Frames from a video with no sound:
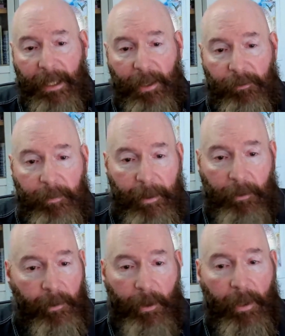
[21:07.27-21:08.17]

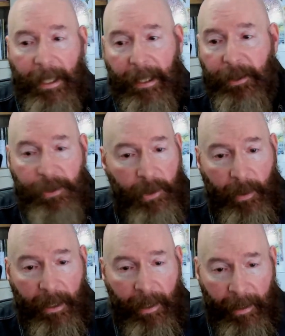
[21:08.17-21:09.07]
You're heading
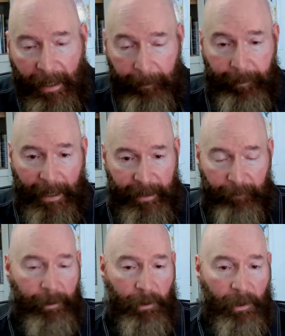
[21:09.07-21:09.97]
into a
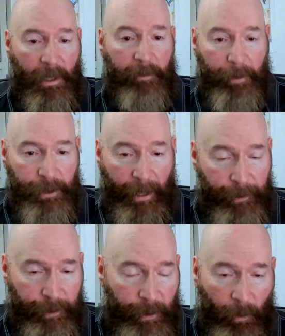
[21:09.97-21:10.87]
difficult
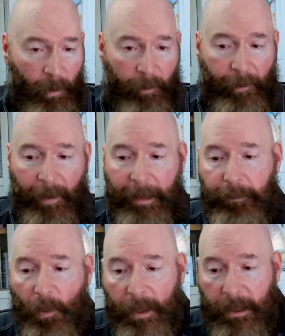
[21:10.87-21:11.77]
conversation or a very
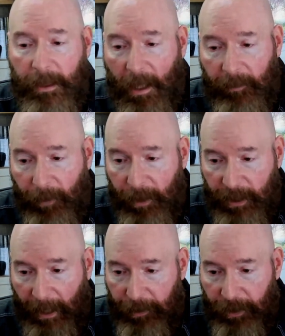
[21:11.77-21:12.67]
important
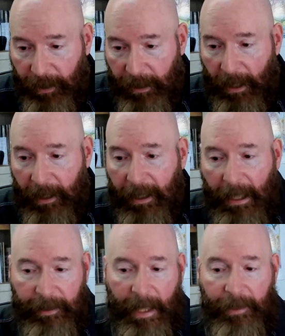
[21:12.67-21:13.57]
conversation,
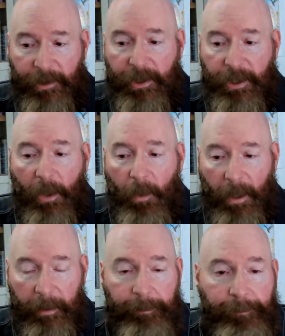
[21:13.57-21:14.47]
and so
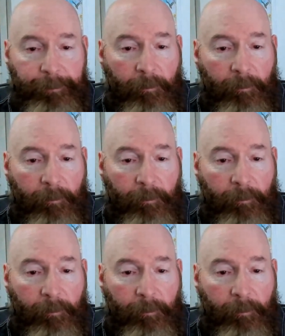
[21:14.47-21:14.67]
on.